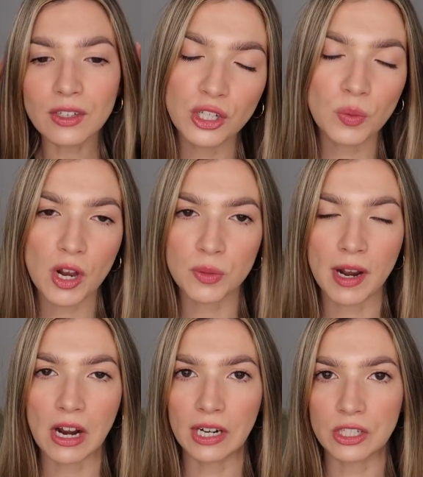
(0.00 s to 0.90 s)
I just washed my
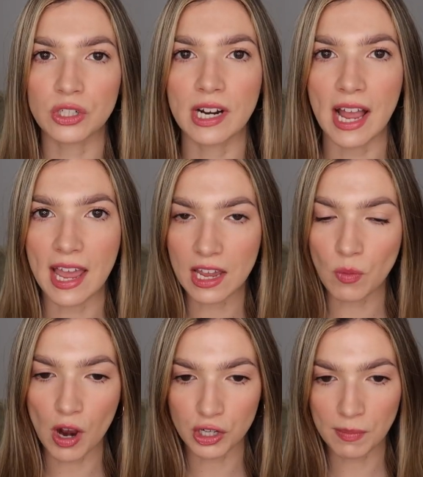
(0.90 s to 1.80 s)
hair yesterday. I hate
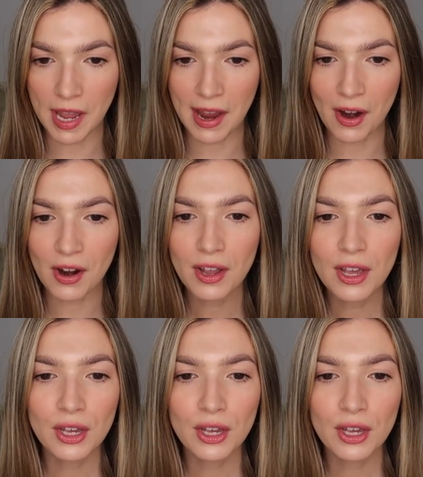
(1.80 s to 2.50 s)
washing my hair.